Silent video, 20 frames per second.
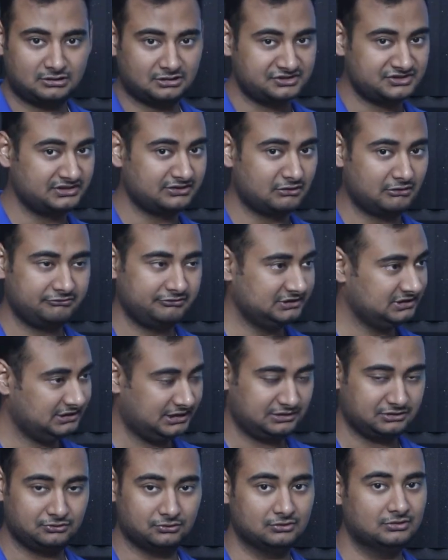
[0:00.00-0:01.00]
cuts it off.
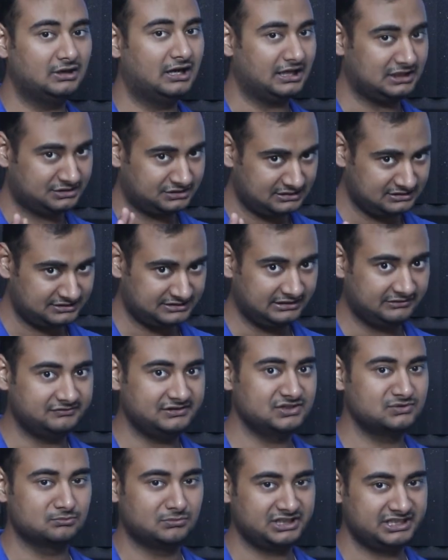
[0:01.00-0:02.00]
It's like, no, I shall
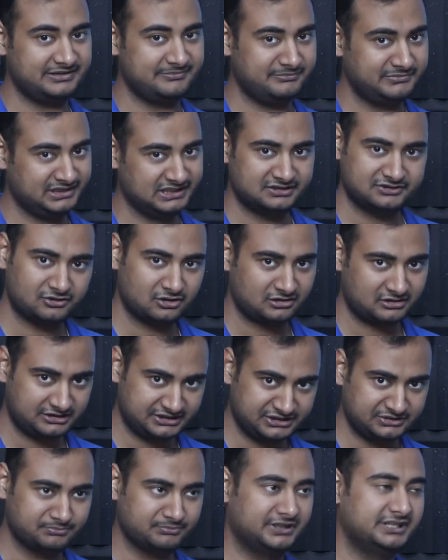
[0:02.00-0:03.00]
save this multi-million dollar
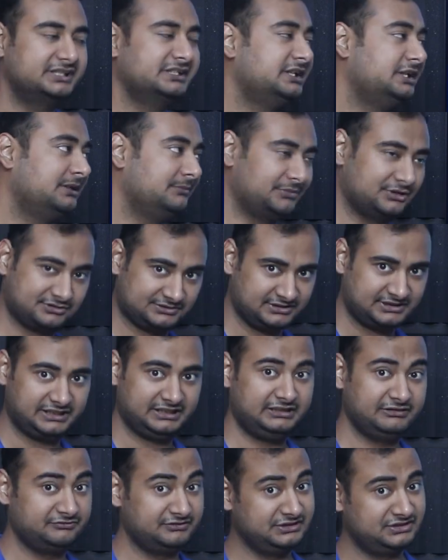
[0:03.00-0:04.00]
equipment, because
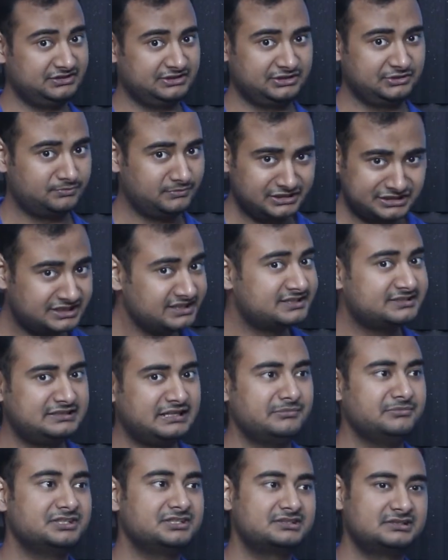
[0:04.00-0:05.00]
again, if this equipment gets
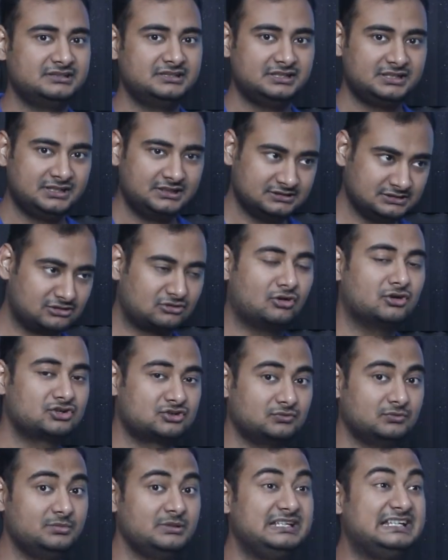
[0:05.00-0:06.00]
damaged, the
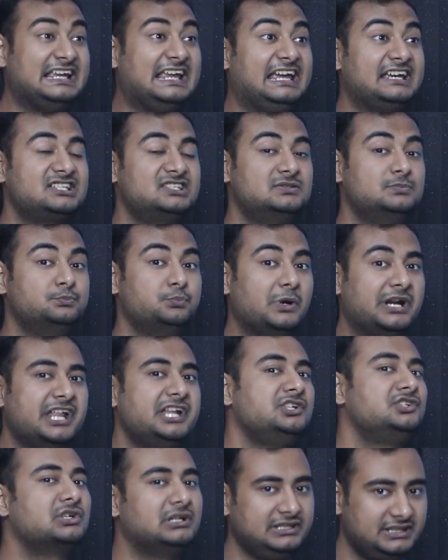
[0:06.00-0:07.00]
cost would be
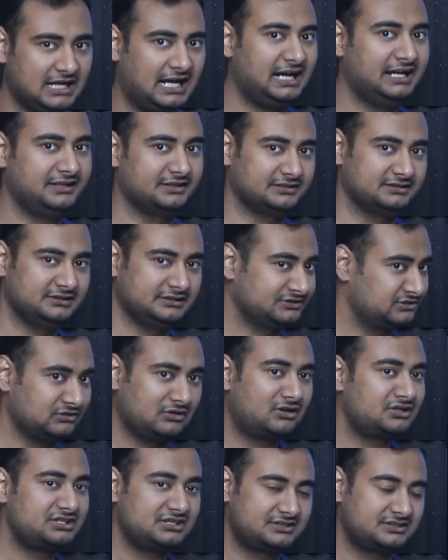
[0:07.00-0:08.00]
exponentially higher.
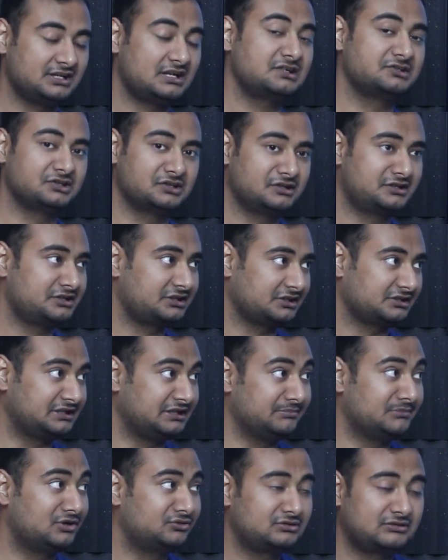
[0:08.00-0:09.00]
It's not just that generator,
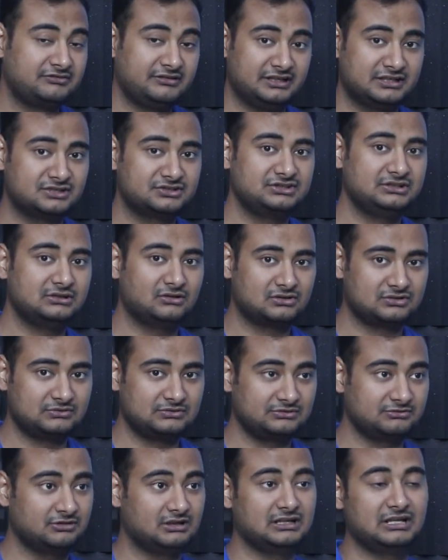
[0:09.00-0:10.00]
the amount of energy
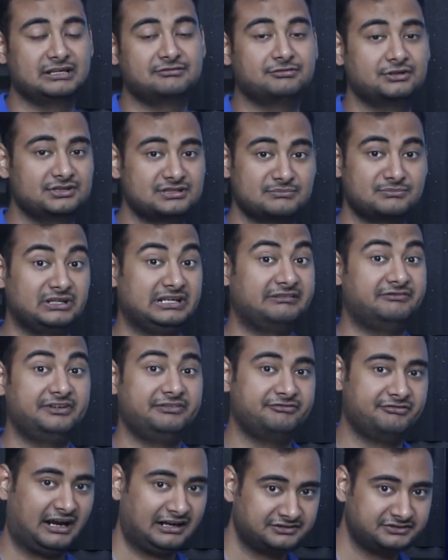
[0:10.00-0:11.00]
loss, like for example,
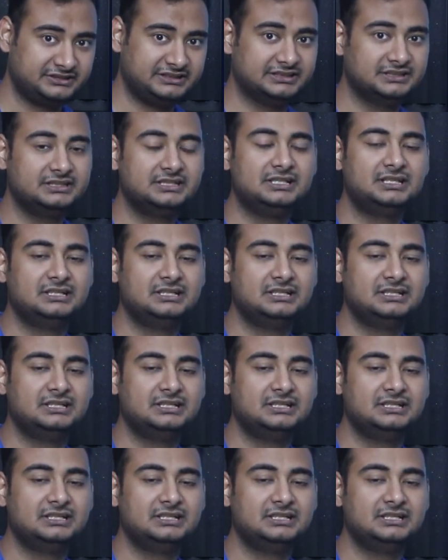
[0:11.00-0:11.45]
every factory